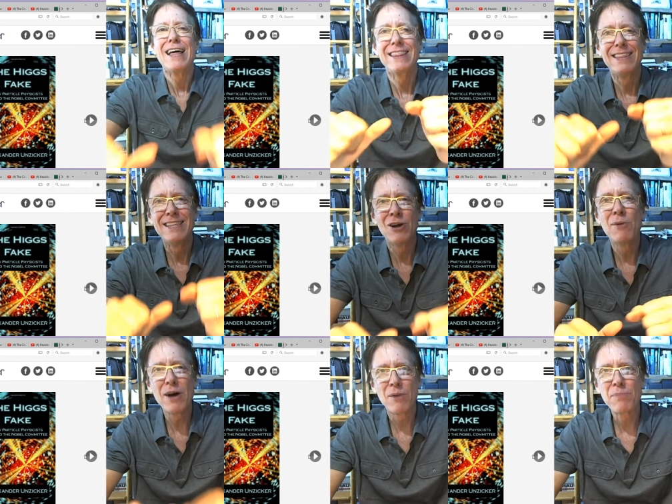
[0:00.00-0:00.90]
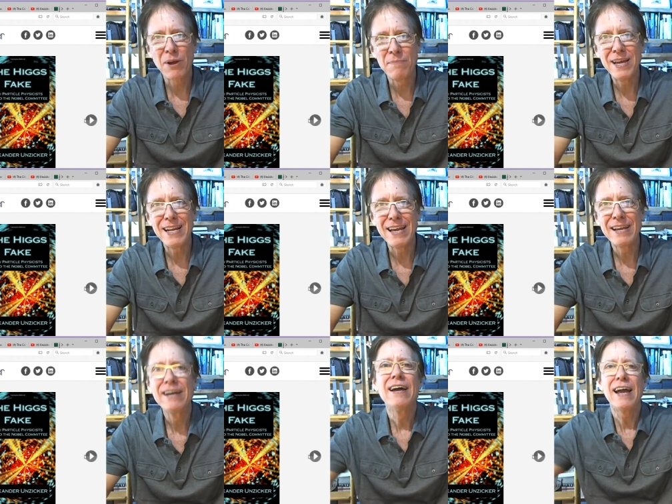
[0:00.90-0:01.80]
The Nobel Committee
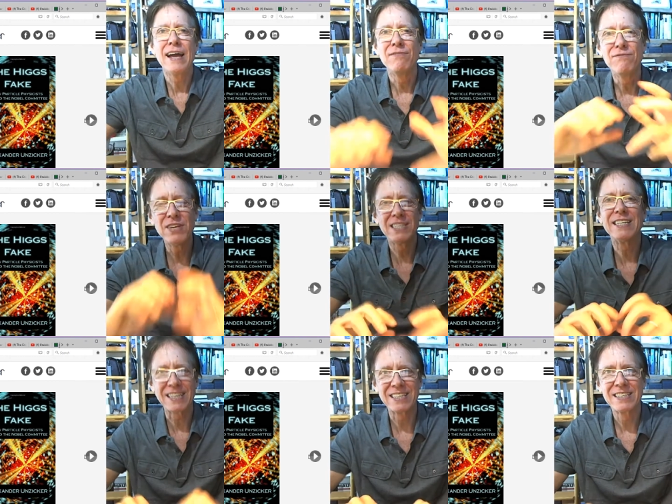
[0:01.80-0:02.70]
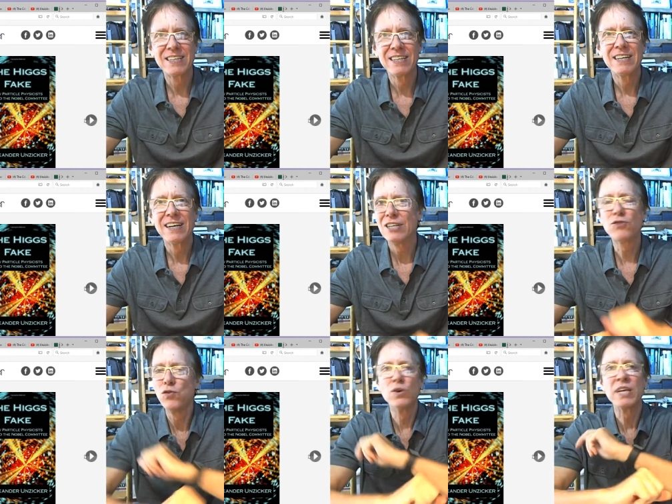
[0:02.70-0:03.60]
and physics is
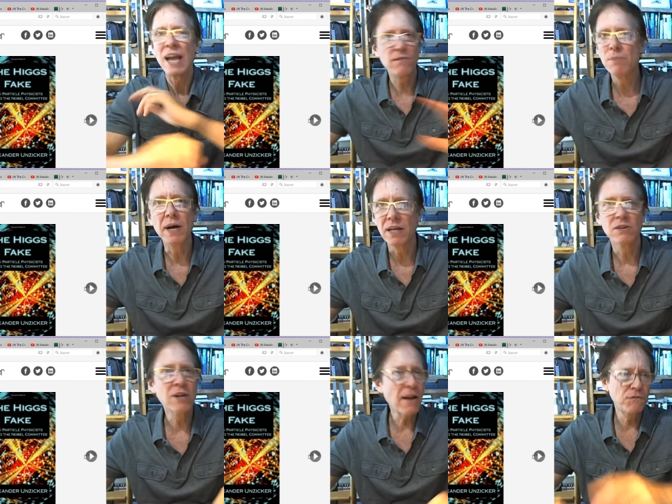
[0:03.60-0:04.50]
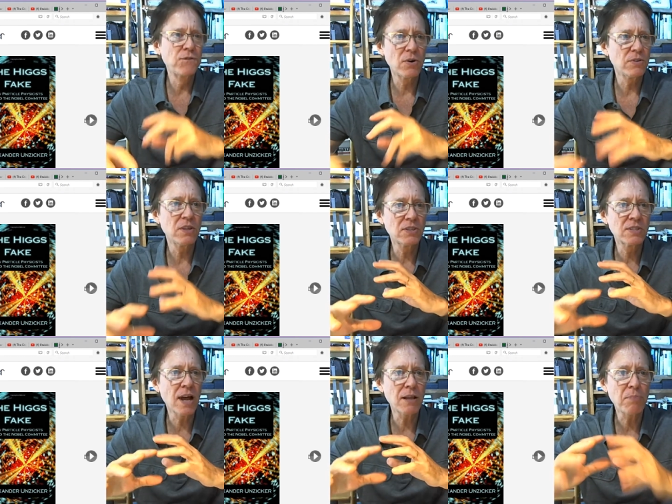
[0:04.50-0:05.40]
fooling everybody. They're not. It's
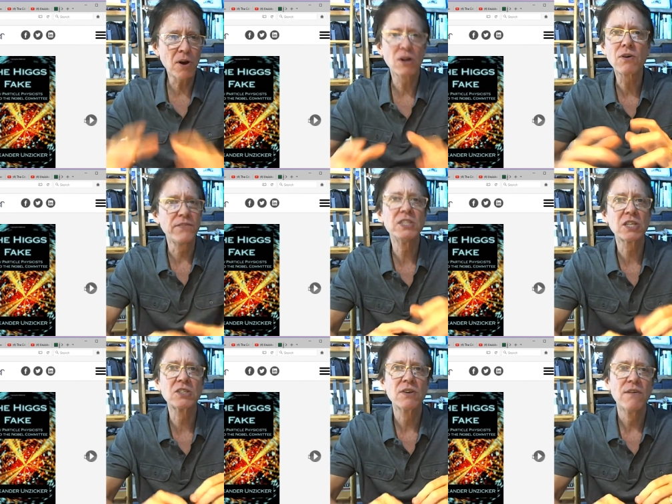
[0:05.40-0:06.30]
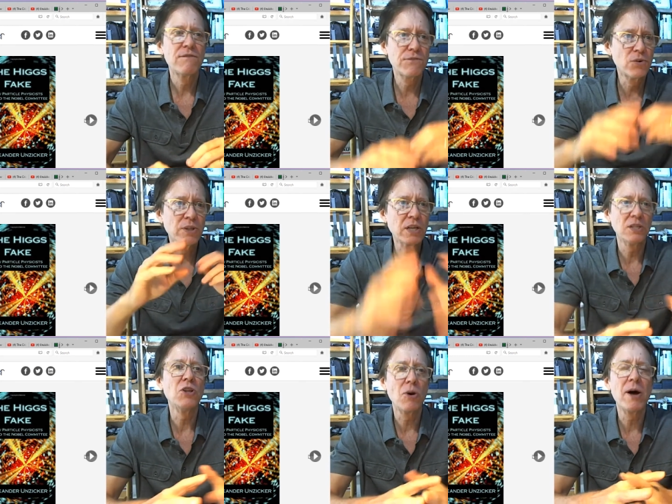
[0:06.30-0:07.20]
not particle physics fooling
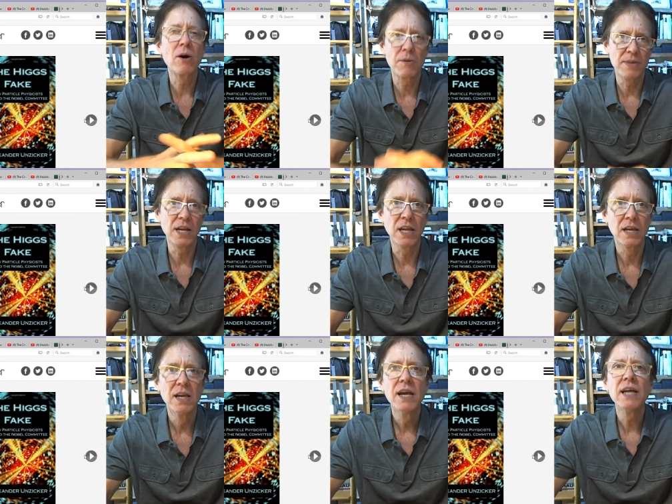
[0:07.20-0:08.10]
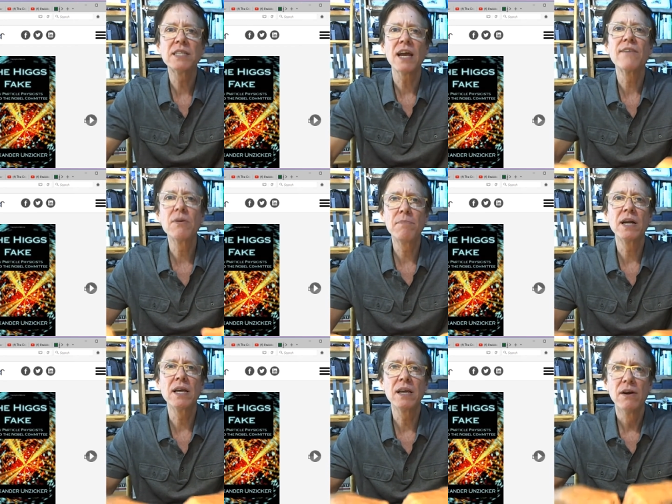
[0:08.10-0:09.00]
the Nobel Committee. It's
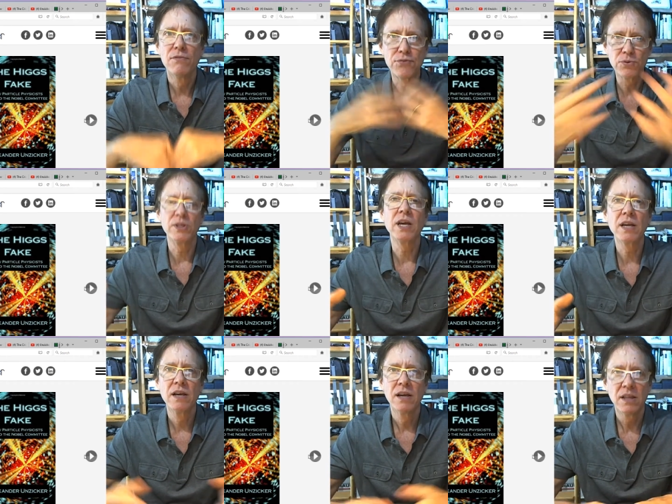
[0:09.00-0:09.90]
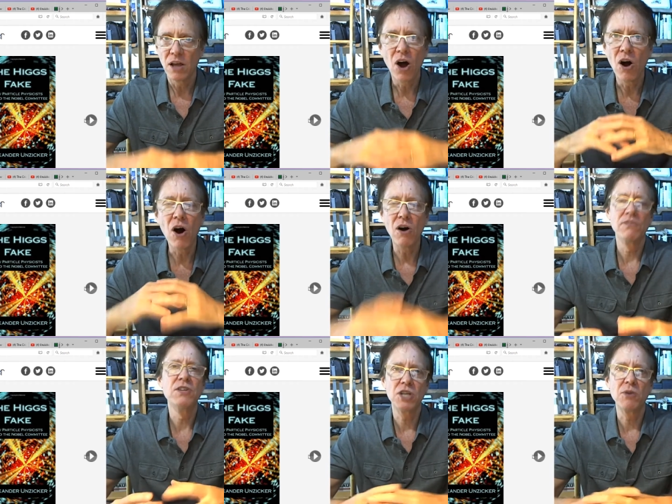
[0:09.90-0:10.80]
everybody fooling all
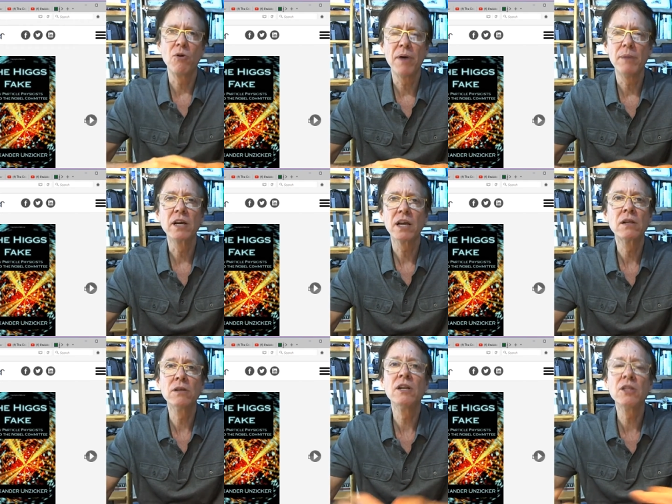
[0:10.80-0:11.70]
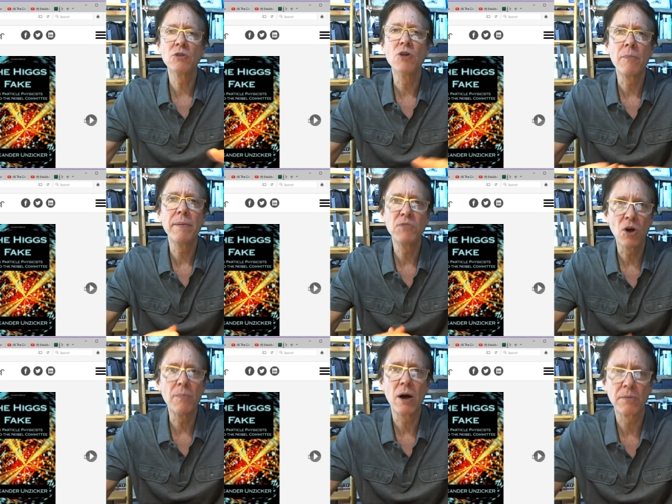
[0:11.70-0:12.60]
the general public, including the
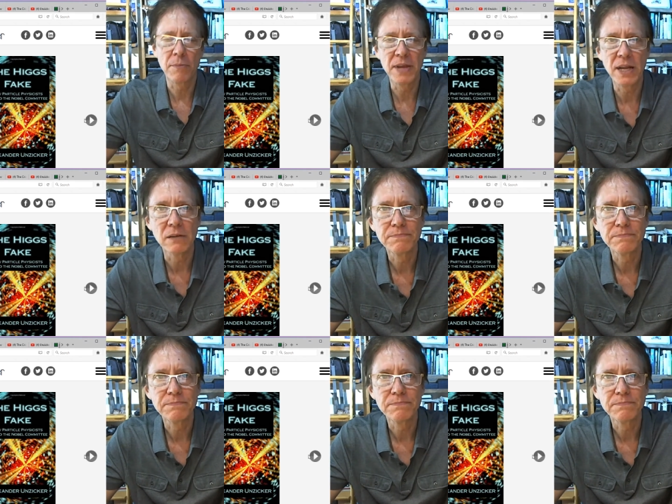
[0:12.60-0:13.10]
Nobel Committee.